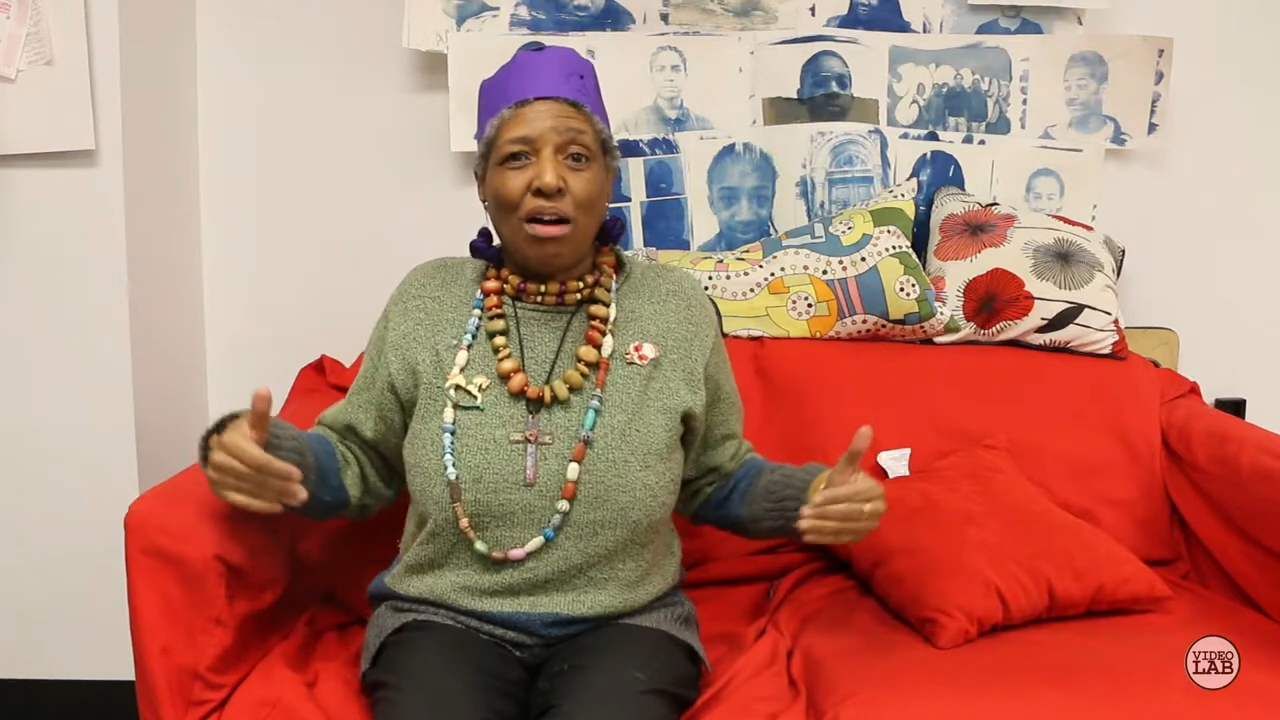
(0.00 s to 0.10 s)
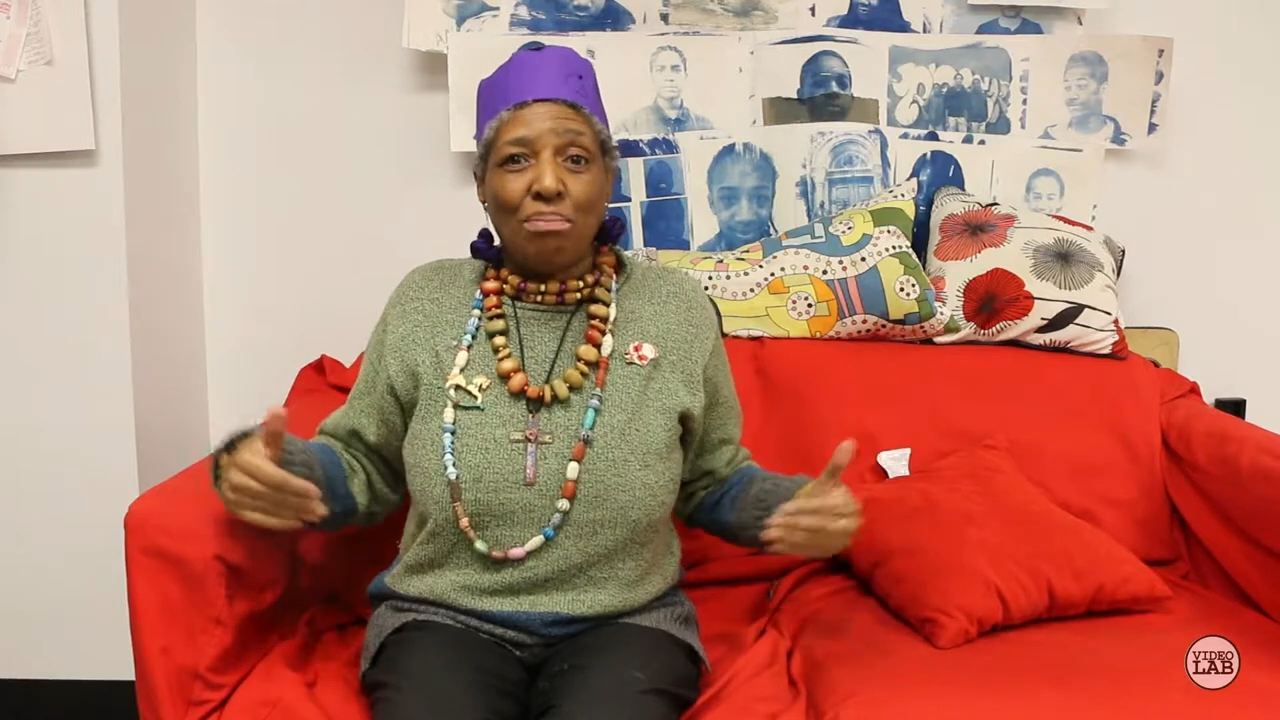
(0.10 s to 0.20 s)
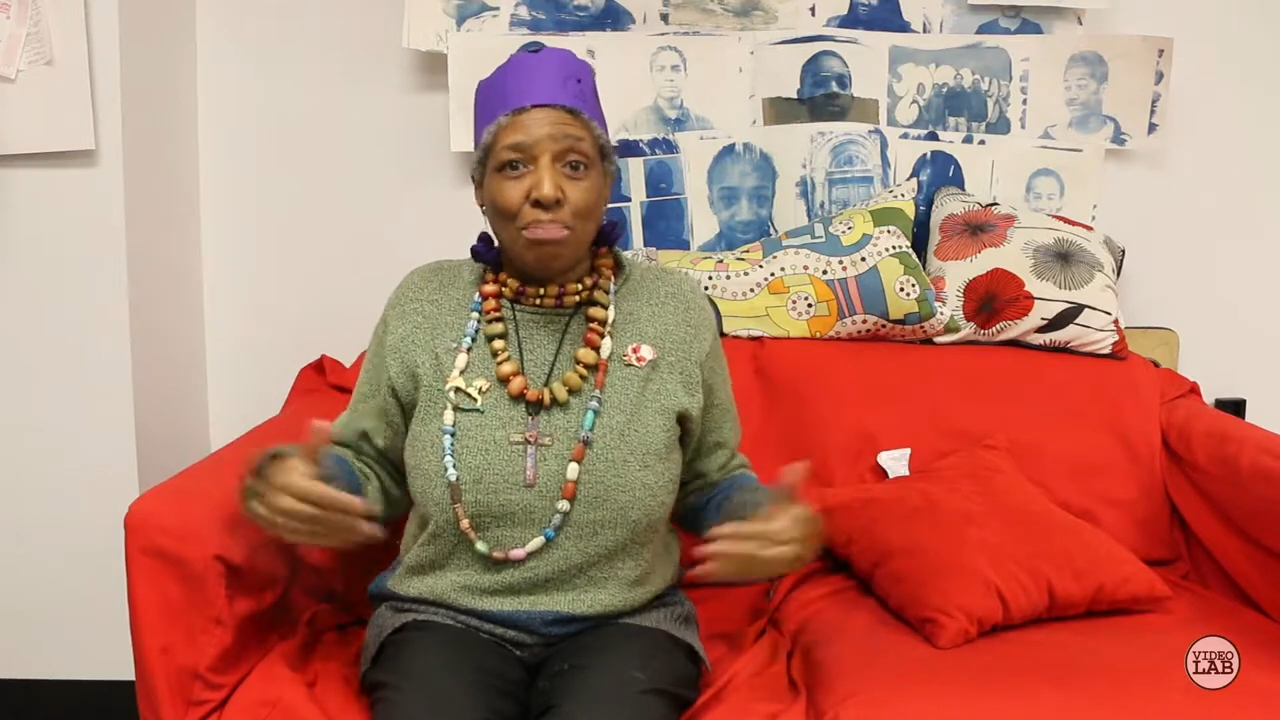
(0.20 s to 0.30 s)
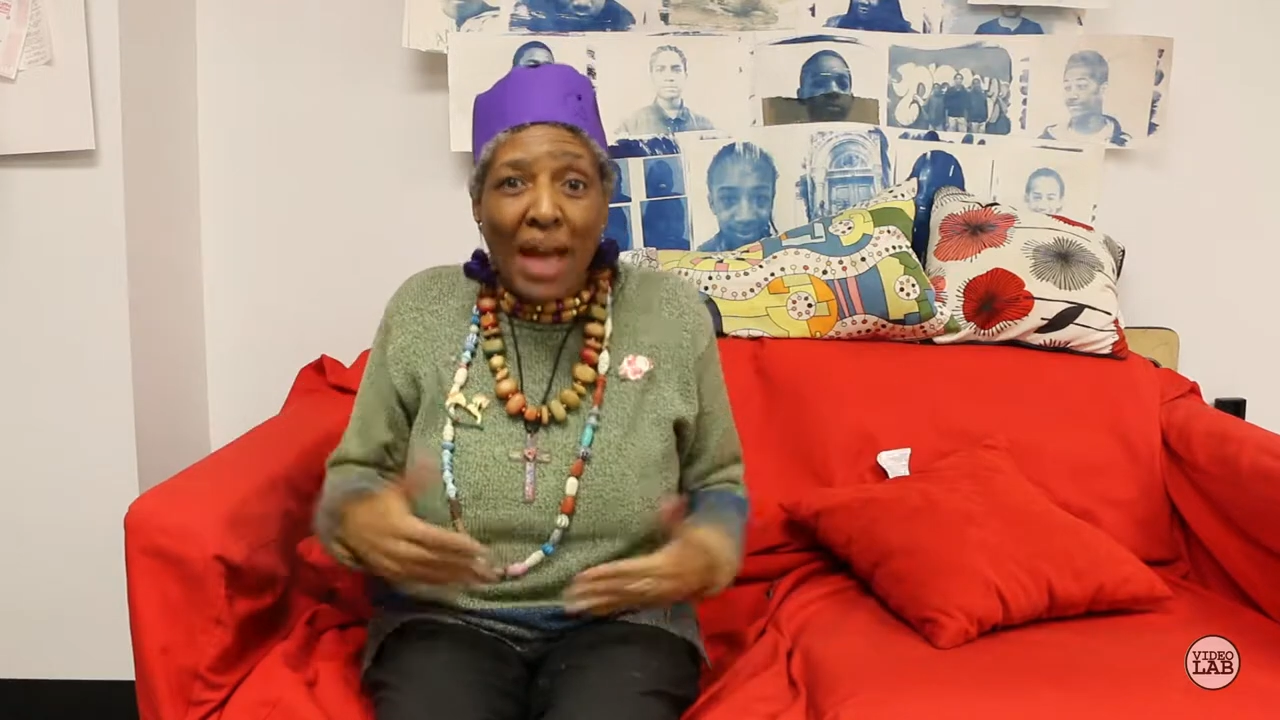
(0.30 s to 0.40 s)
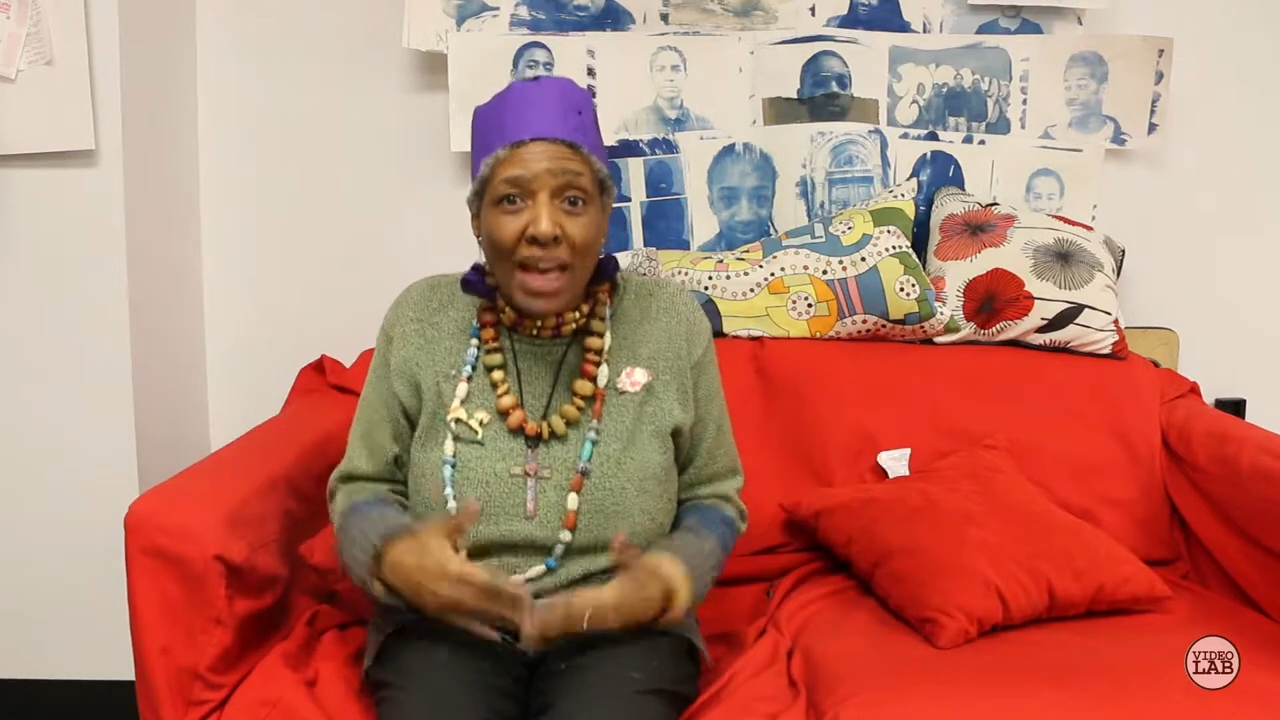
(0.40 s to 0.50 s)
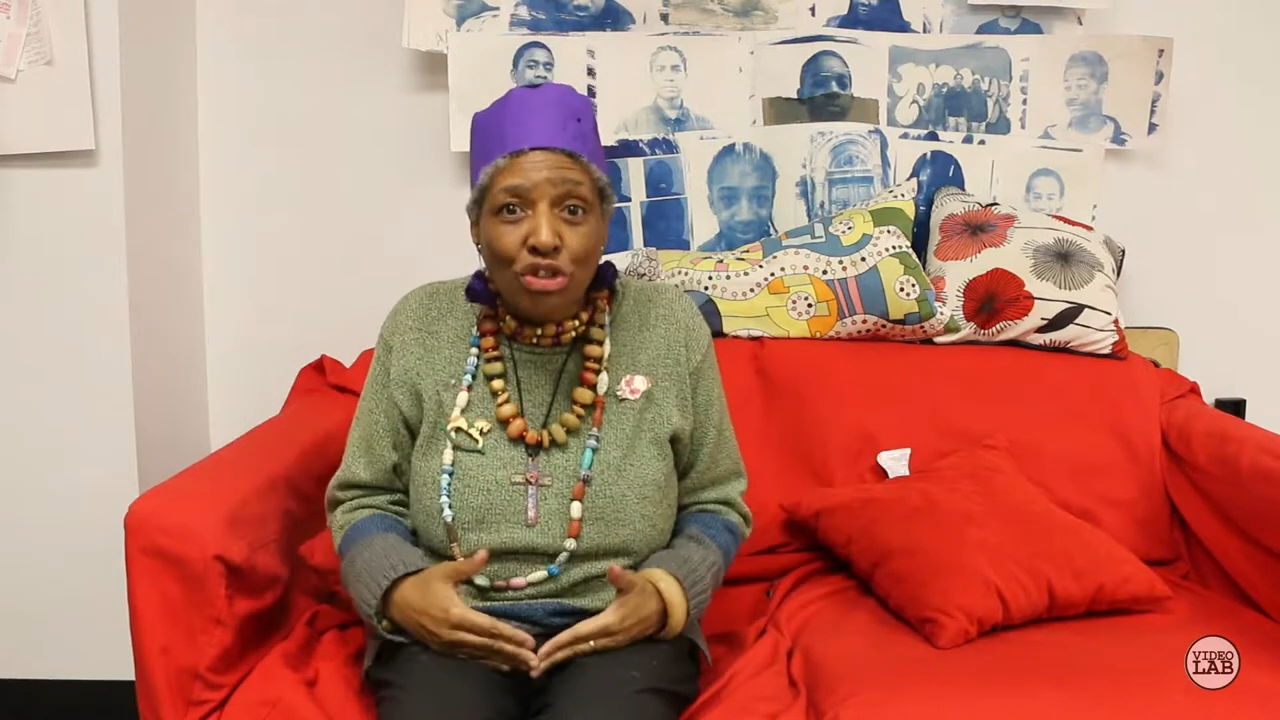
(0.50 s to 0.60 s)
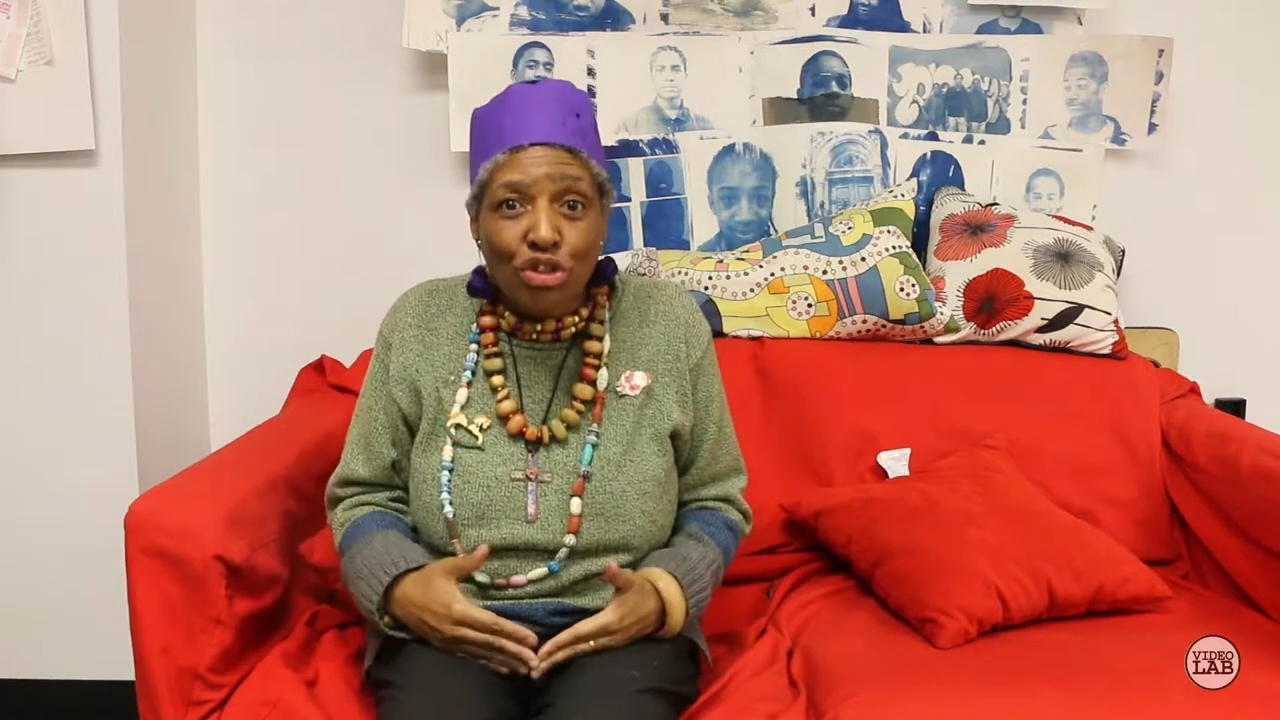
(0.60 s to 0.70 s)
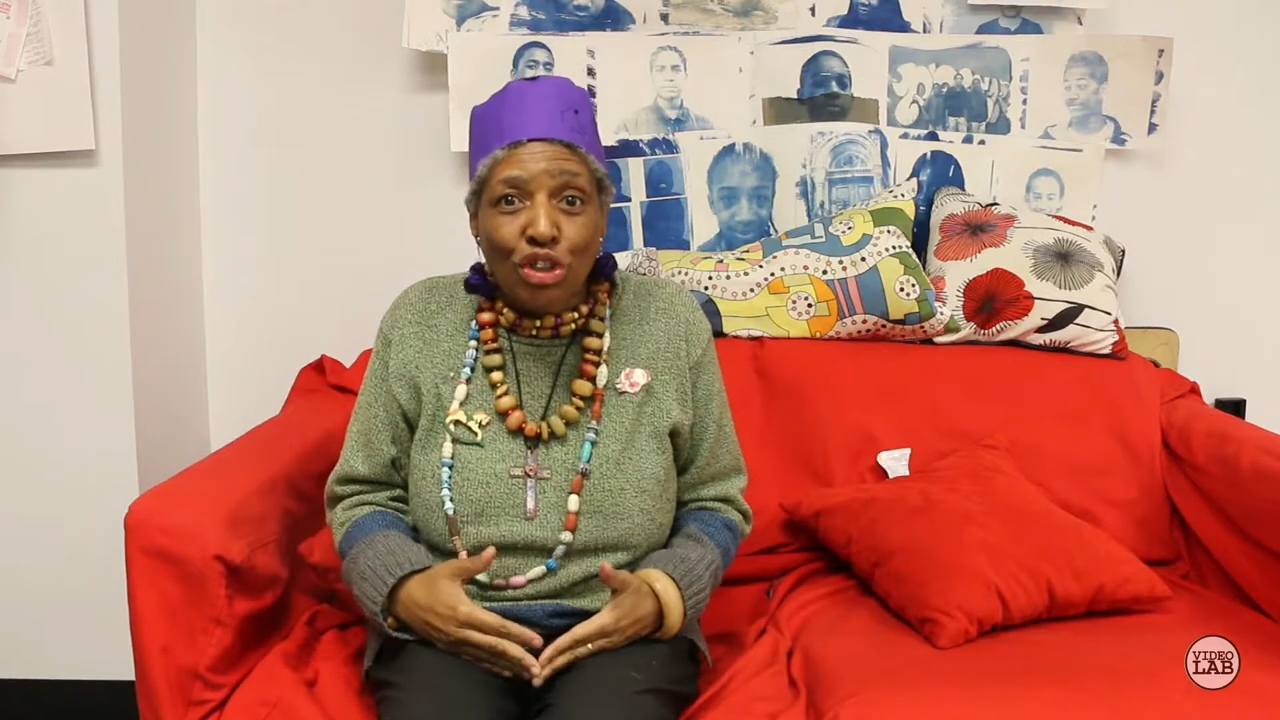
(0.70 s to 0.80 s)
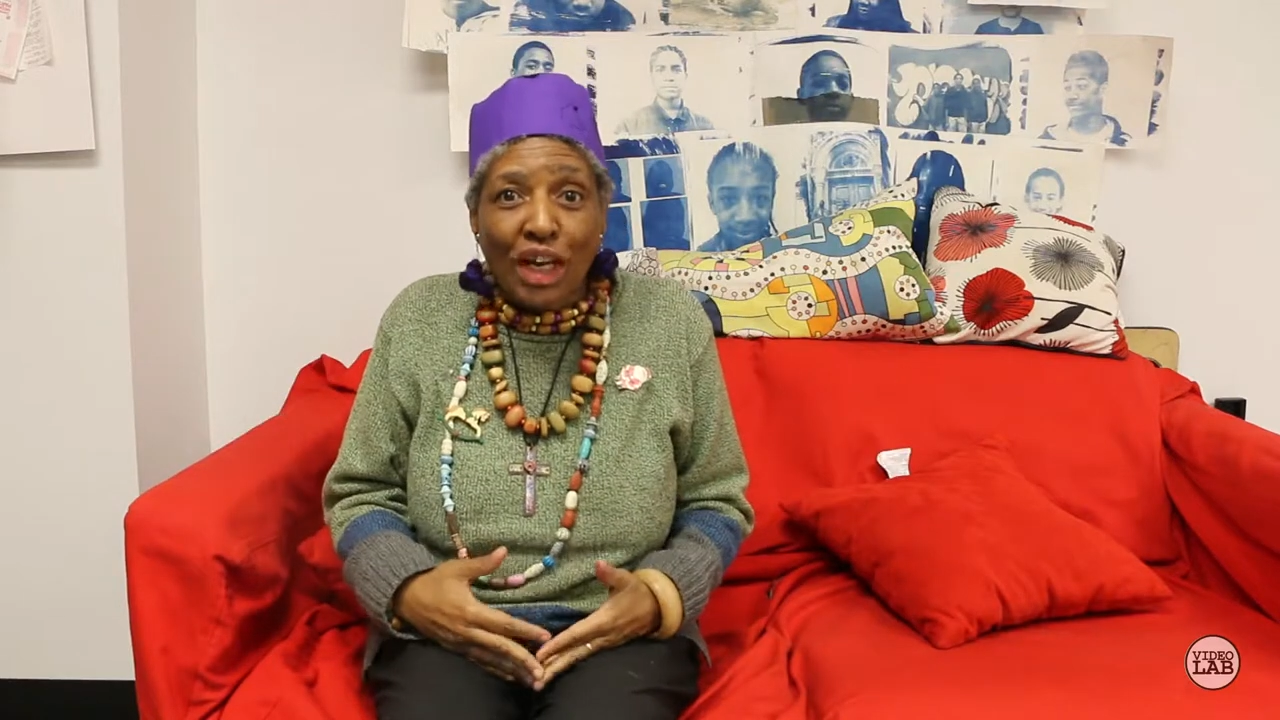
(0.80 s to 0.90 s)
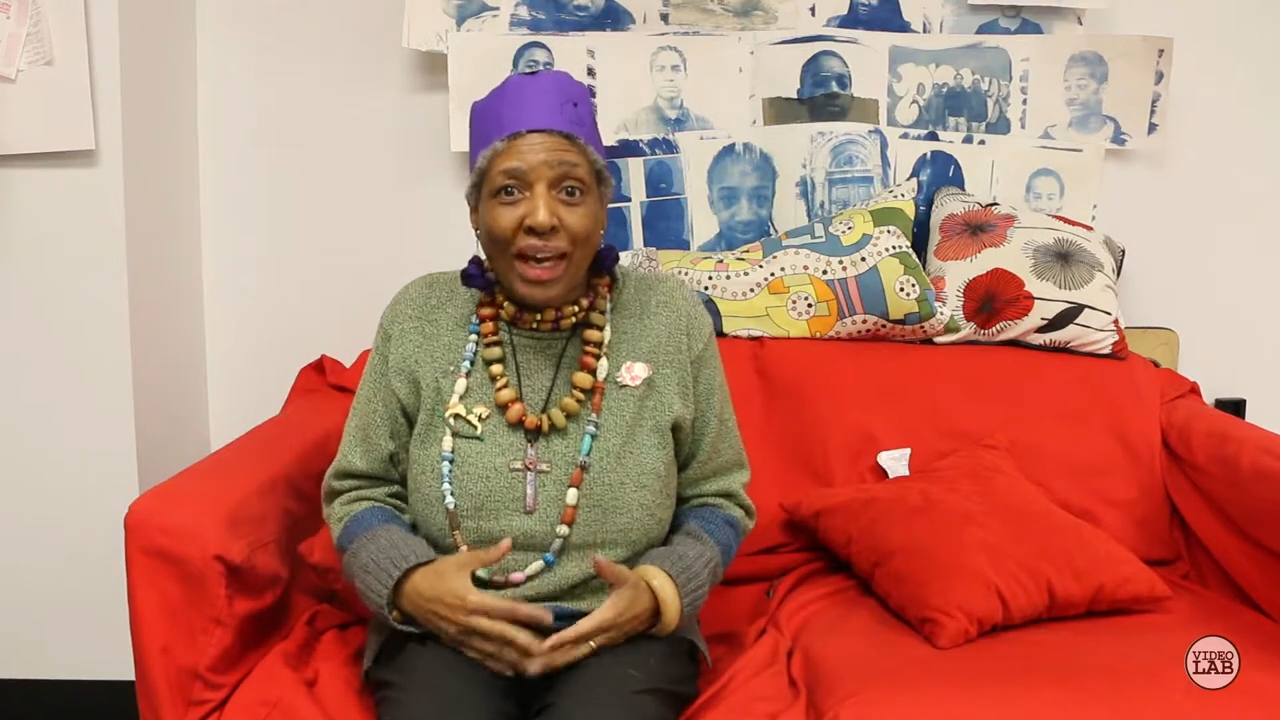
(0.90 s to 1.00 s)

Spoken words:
mesh,